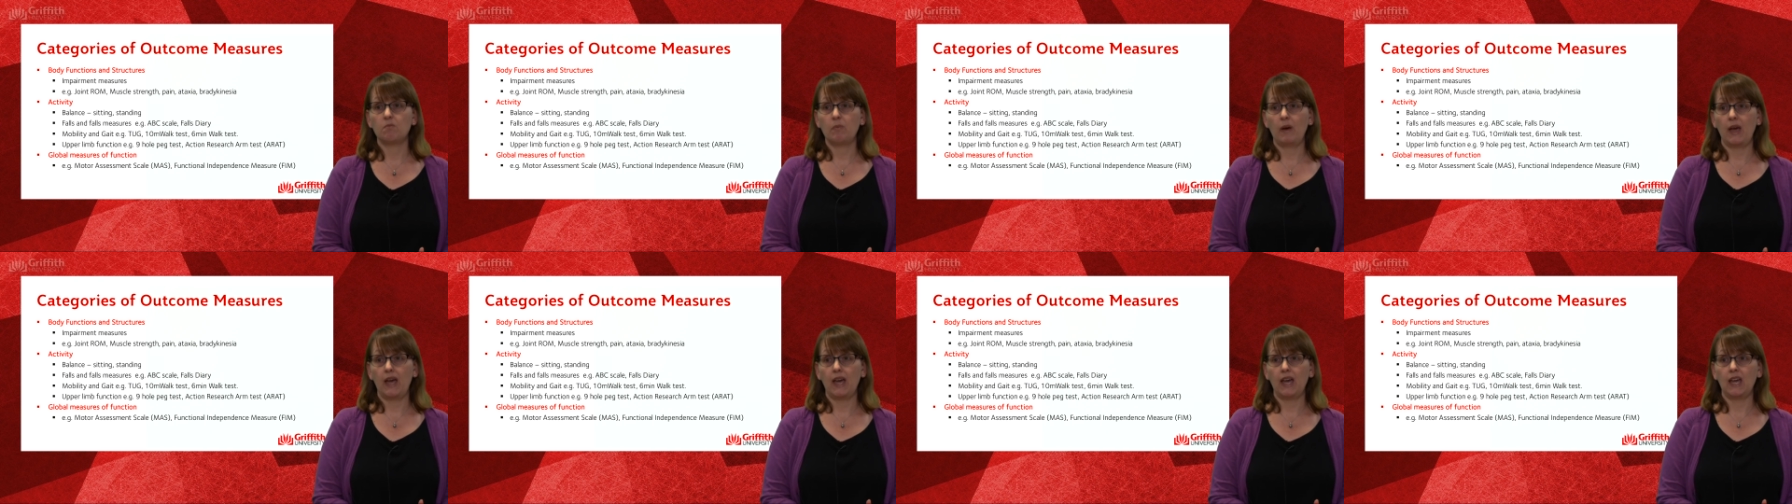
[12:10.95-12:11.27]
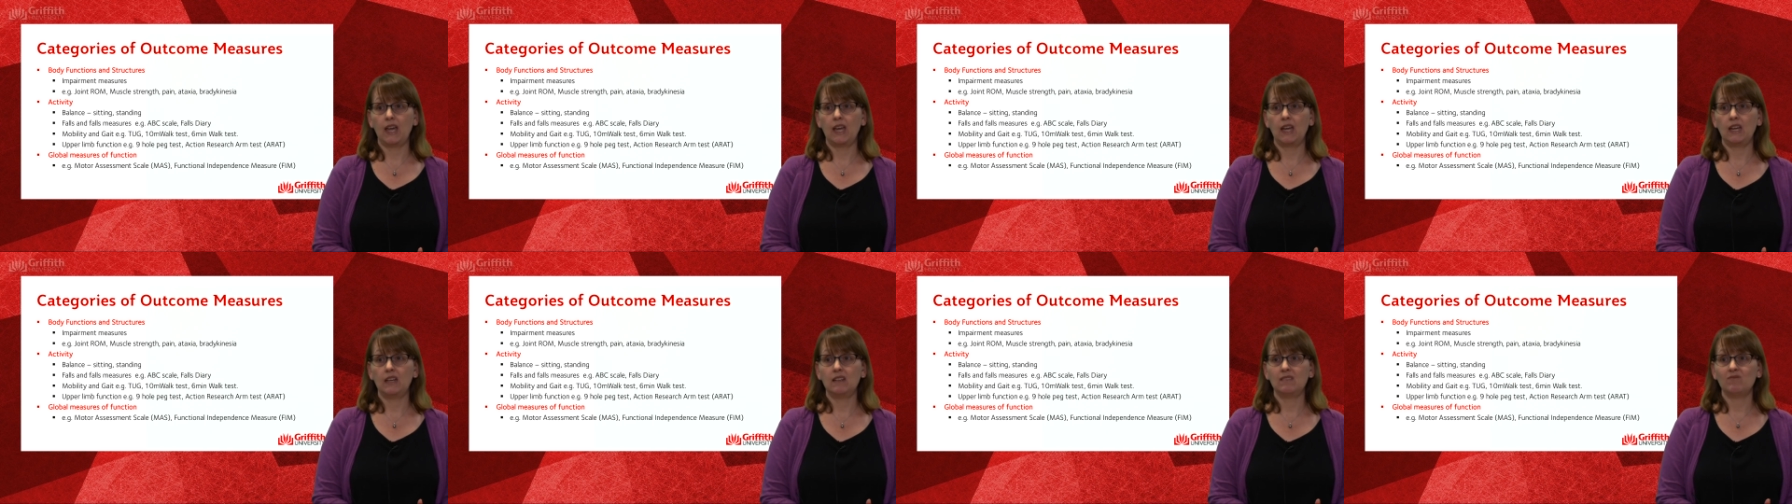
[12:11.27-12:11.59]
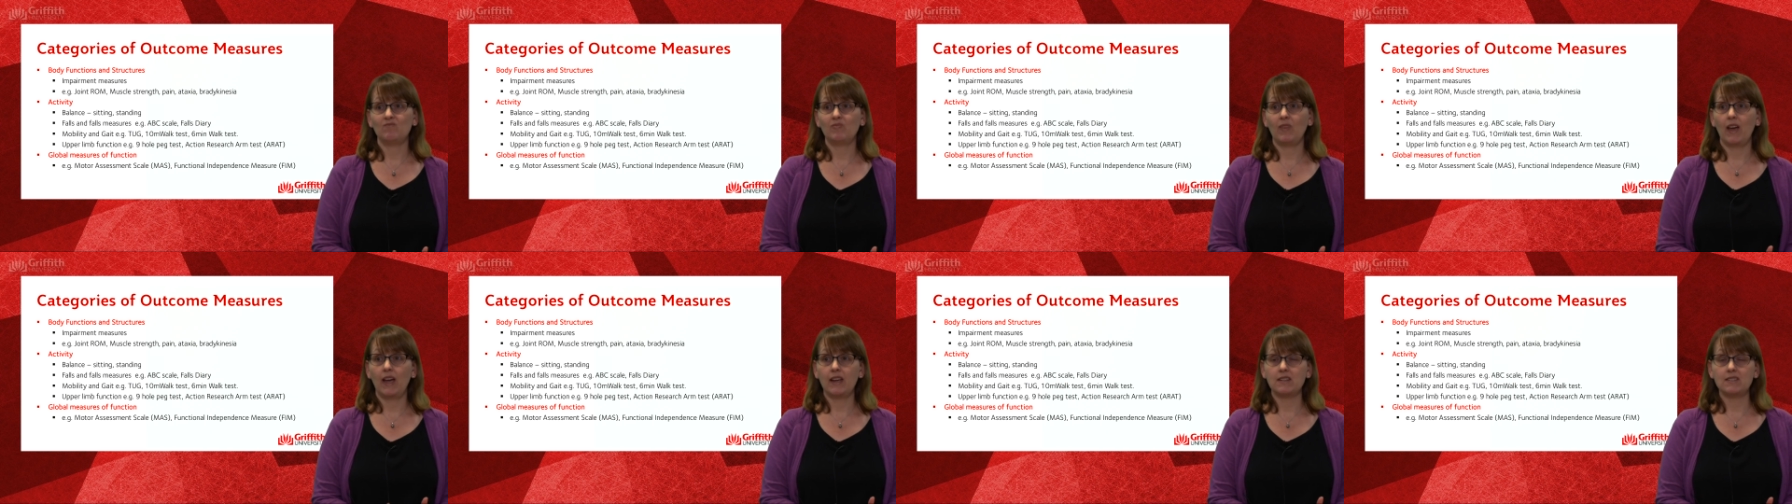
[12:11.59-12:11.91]
pain,
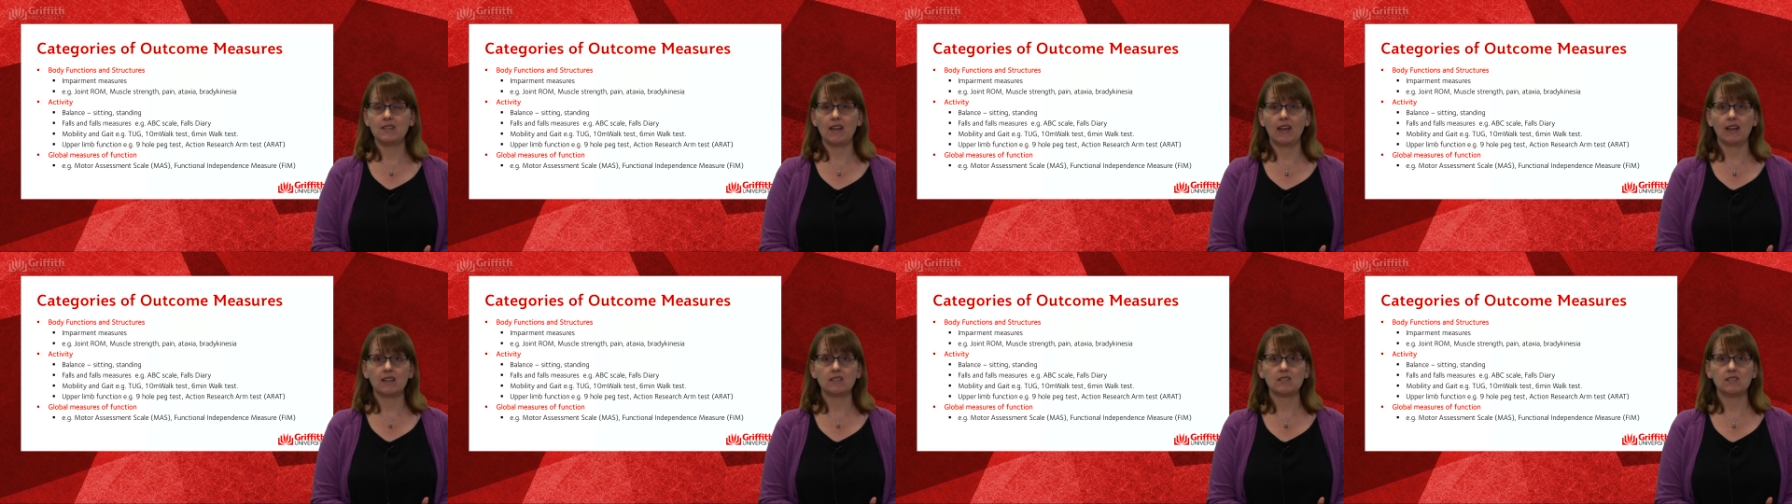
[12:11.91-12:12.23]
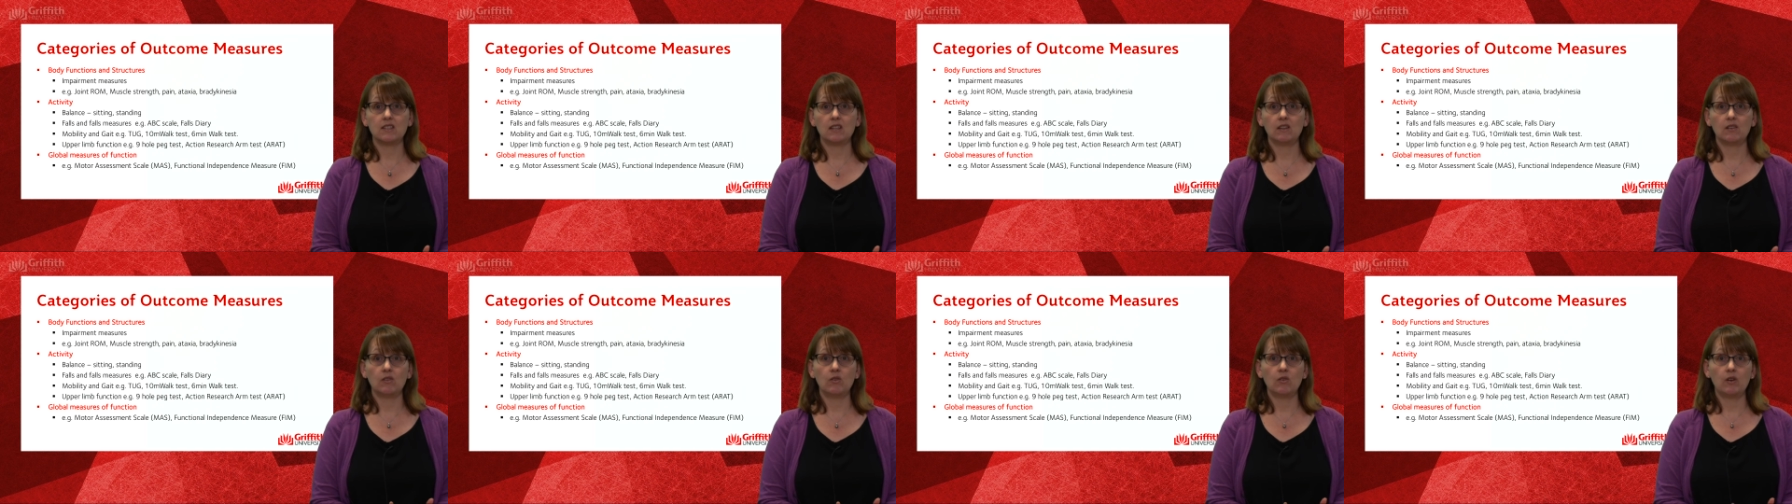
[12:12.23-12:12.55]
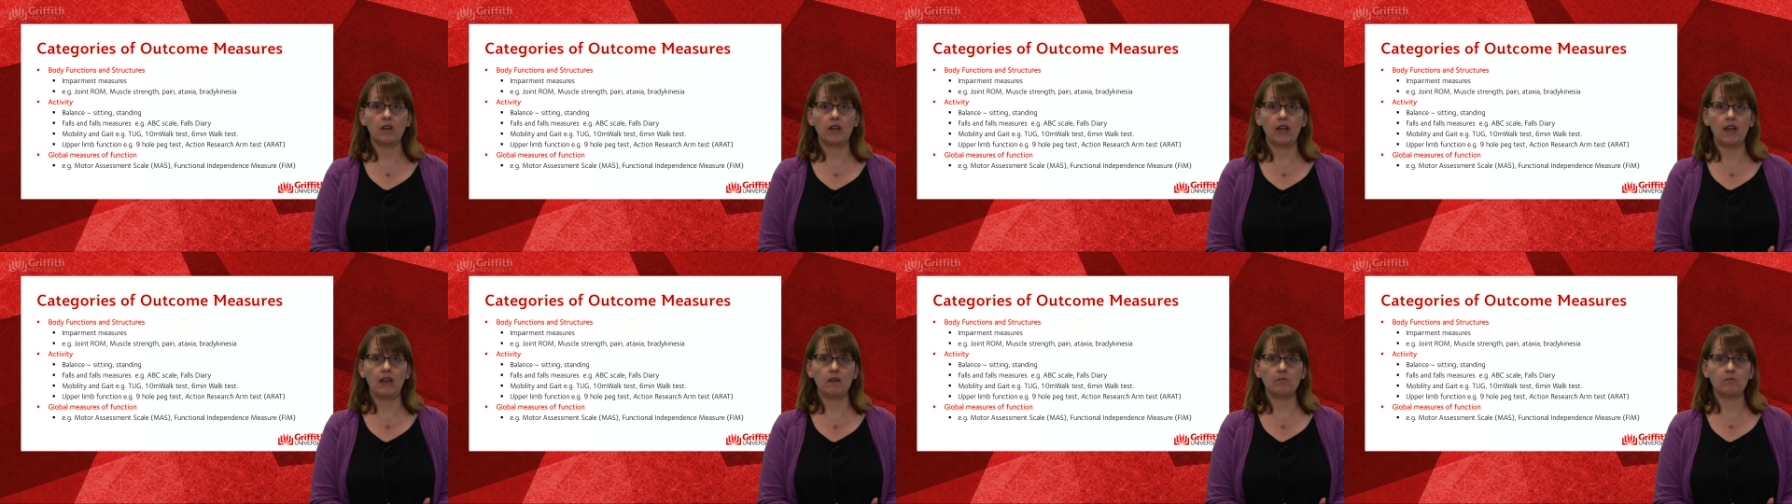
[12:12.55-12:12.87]
ataxia
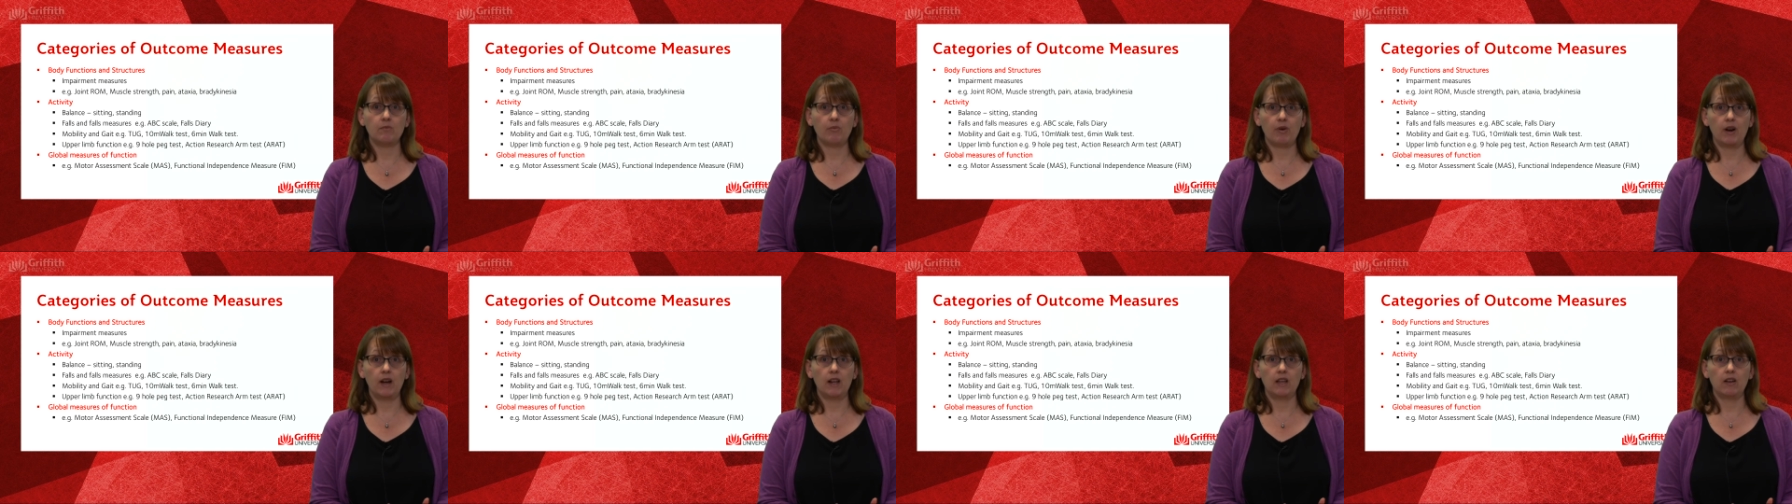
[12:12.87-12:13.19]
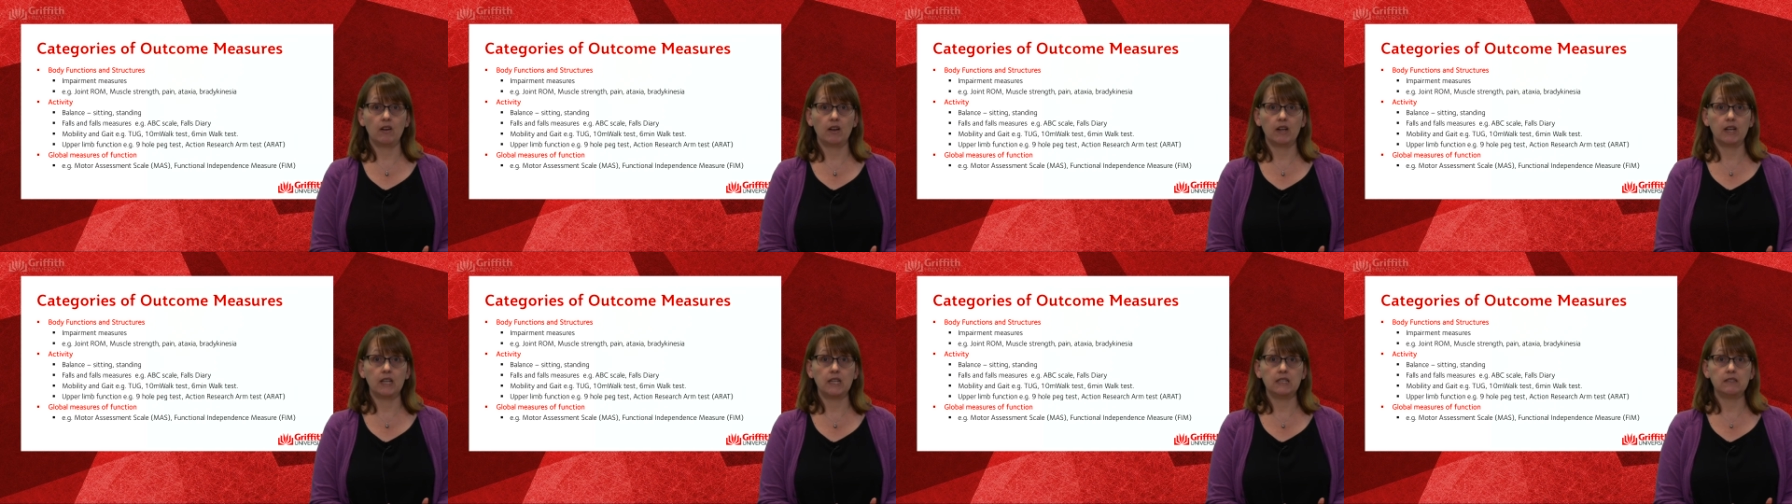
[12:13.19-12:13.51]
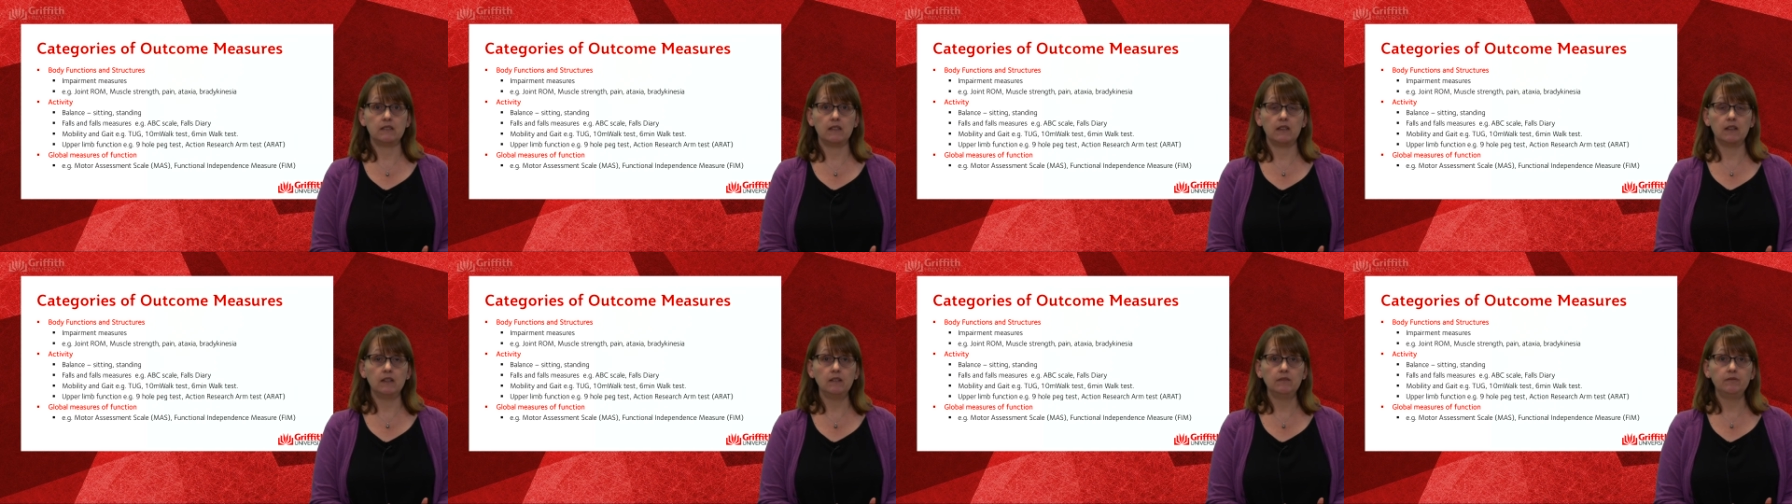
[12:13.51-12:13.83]
and
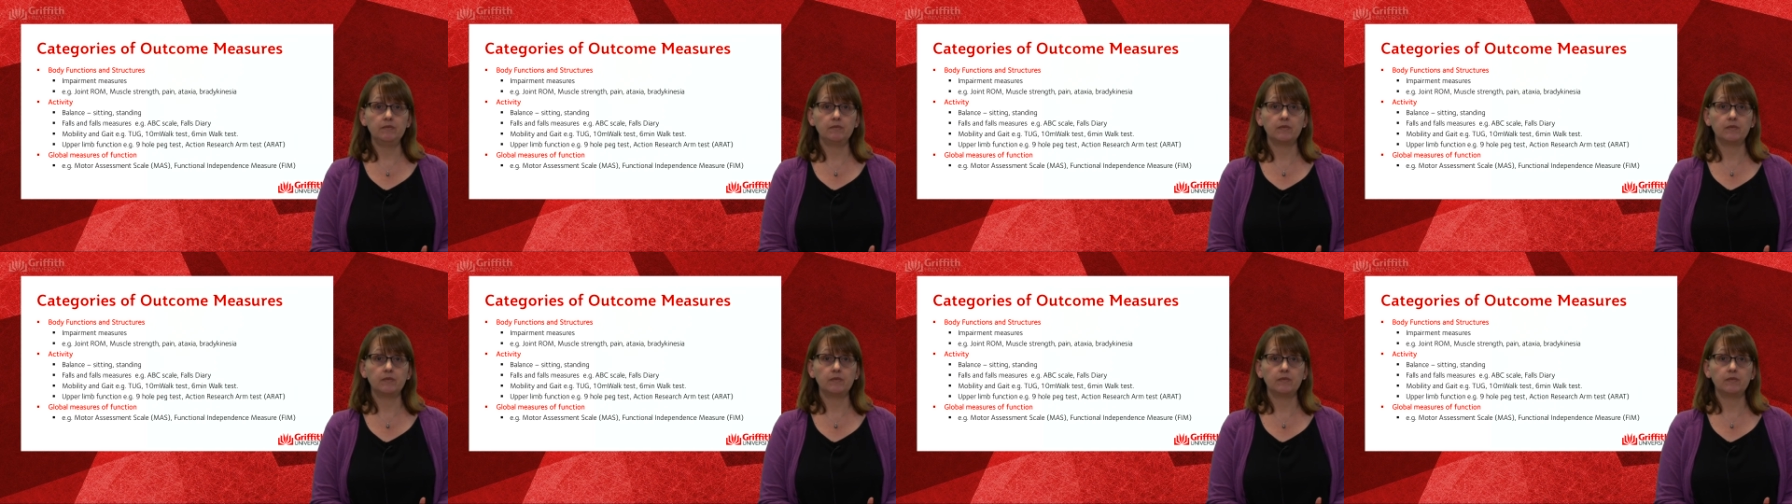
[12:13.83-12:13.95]
bradykinesia.